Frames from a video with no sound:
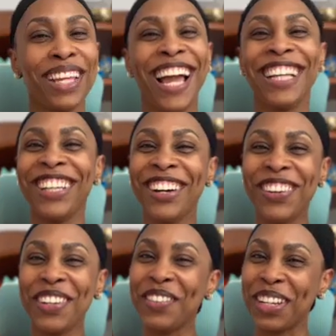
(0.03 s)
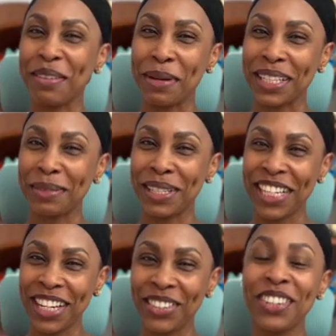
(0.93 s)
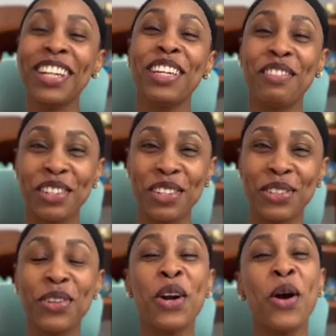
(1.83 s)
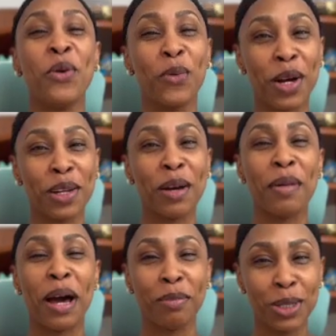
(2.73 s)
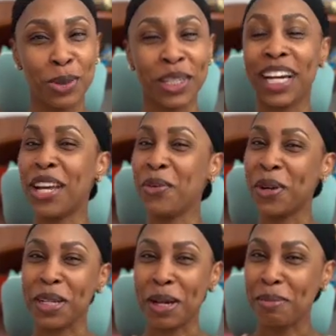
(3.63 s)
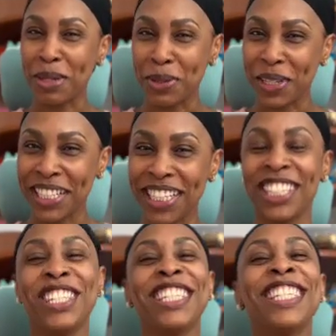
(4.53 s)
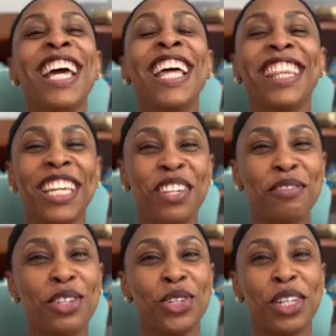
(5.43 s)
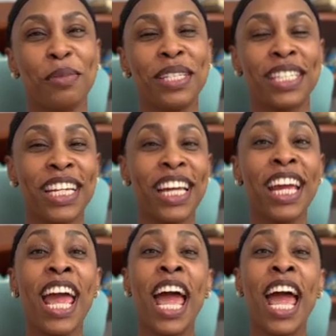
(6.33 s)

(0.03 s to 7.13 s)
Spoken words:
Hello and welcome back to my channel. If you're new, welcome. I'm Latoya and welcome to Toy and Stitches. Thank you for joining me today.